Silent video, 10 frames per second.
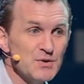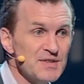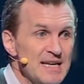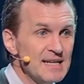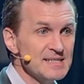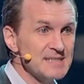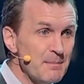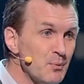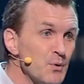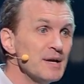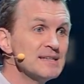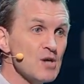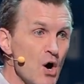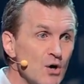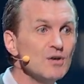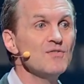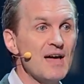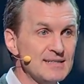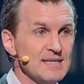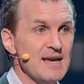thing in us that brings all of
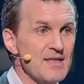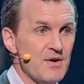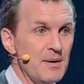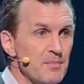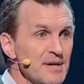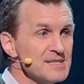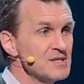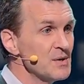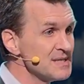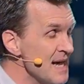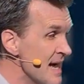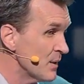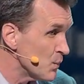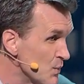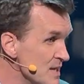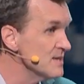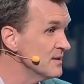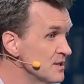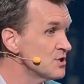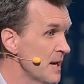that together and brings it to us and
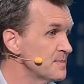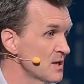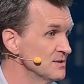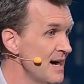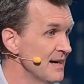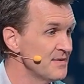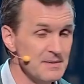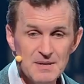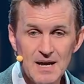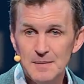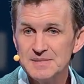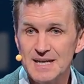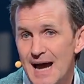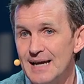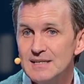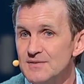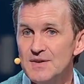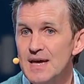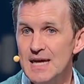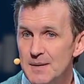really shapes our life and becomes a kind of
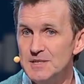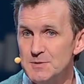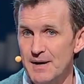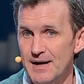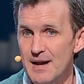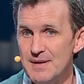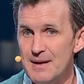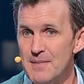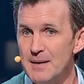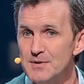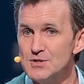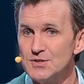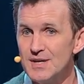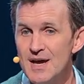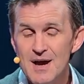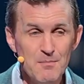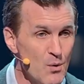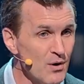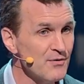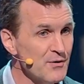image bearing. I mean, I'm usually
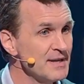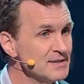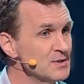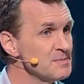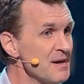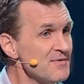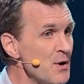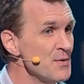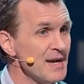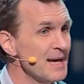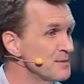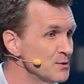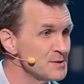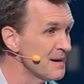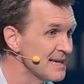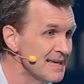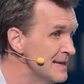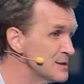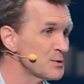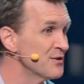more afraid to lose my phone than I am to lose my
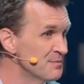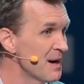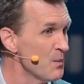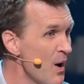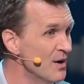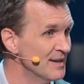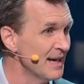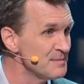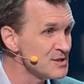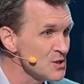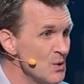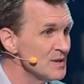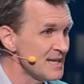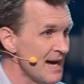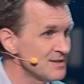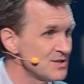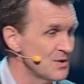keys or even my wallet. I'm so attached